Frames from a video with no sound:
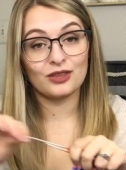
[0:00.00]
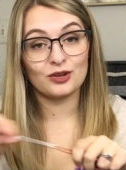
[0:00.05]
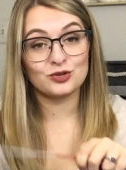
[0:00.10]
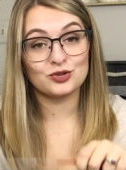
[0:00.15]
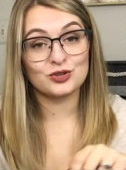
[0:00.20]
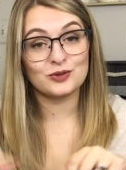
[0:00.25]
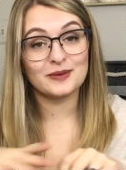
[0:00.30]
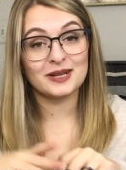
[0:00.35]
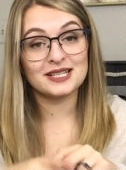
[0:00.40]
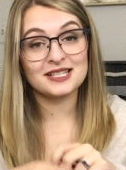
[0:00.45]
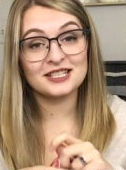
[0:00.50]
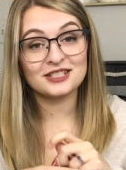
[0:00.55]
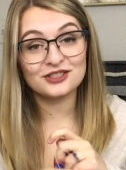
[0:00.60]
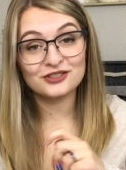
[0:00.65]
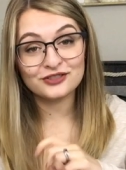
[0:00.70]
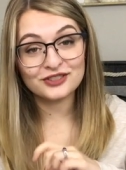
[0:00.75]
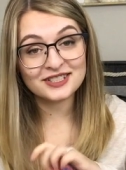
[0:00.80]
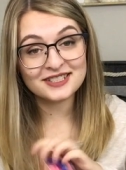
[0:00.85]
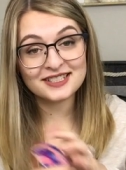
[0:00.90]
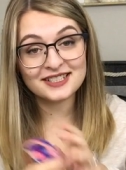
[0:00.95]
Those are my
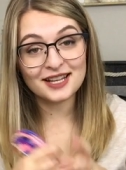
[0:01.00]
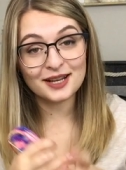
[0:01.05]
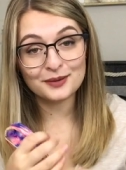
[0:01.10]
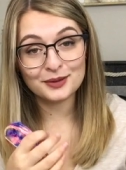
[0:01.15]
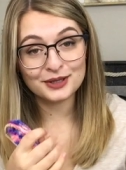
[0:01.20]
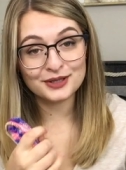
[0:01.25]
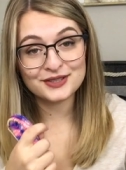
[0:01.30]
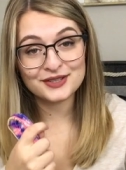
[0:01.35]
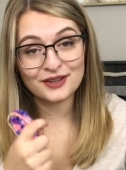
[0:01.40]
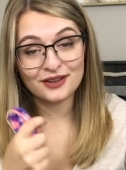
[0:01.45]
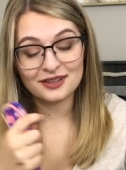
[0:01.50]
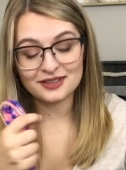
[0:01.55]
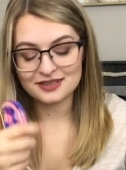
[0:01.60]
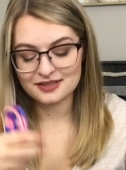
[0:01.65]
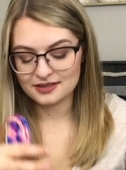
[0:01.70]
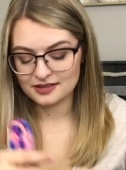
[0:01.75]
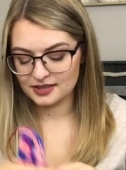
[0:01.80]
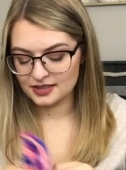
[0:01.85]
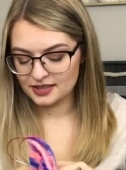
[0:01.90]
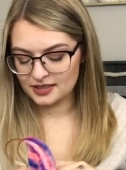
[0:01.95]
Desert Vista Dyeworks
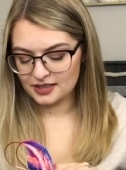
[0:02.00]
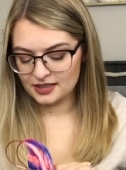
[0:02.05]
socks.